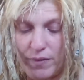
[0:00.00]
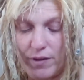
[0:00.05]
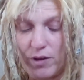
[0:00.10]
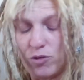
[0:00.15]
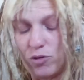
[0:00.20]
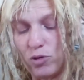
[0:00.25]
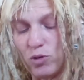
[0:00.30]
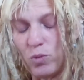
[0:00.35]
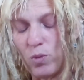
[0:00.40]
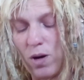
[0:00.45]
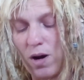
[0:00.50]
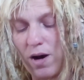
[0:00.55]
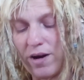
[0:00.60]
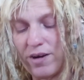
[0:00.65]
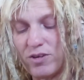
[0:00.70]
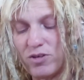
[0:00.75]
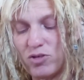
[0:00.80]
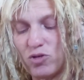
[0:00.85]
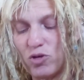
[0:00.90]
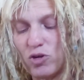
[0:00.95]
They do
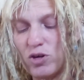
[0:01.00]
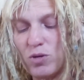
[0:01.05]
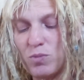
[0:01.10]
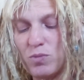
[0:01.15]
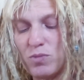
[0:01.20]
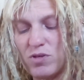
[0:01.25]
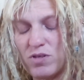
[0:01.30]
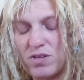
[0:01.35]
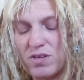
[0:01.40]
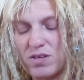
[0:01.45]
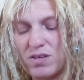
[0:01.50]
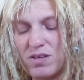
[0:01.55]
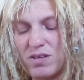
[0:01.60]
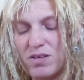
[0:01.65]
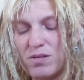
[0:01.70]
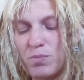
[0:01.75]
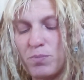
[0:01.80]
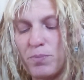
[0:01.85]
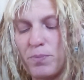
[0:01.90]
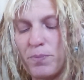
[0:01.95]
walk
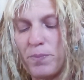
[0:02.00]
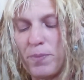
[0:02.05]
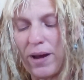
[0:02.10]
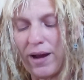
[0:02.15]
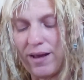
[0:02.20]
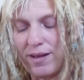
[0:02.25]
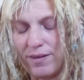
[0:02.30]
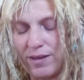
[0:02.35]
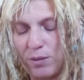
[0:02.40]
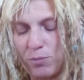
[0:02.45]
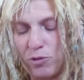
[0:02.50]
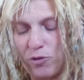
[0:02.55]
circumspectly